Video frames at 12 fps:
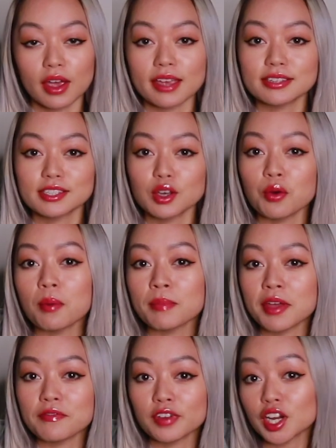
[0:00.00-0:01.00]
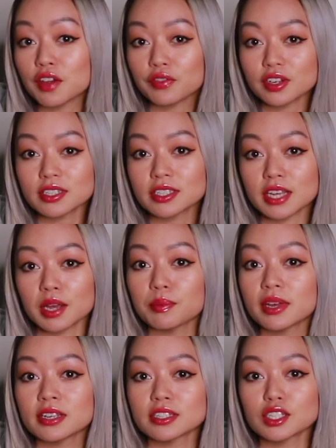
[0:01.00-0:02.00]
Okay, so my very first
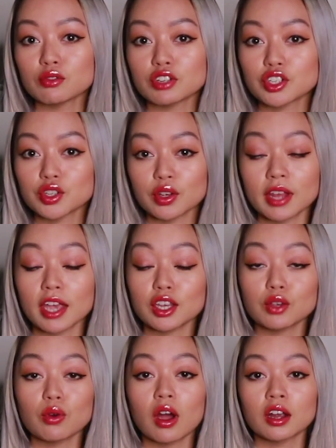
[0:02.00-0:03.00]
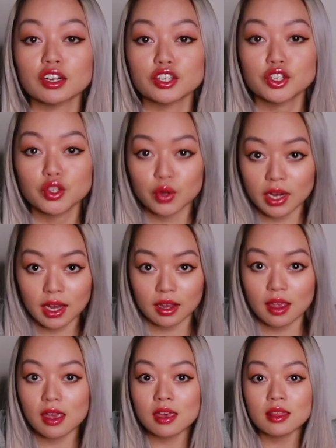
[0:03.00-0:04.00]
tip is to ensure that you are
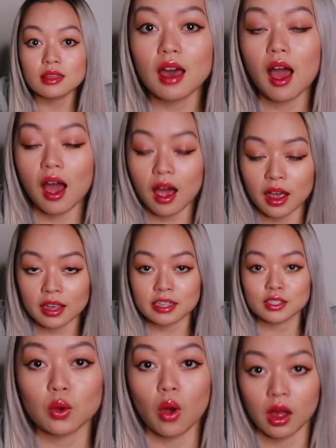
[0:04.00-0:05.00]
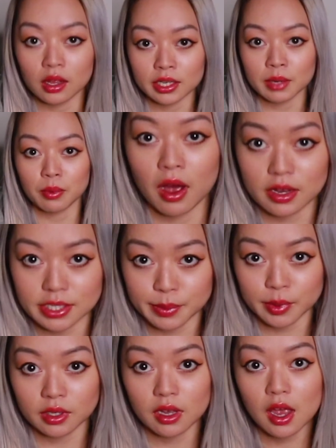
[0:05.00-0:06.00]
shooting in the highest quality
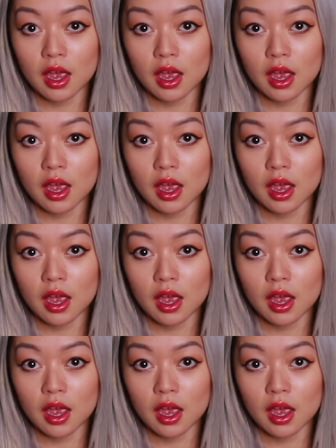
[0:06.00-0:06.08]
possible.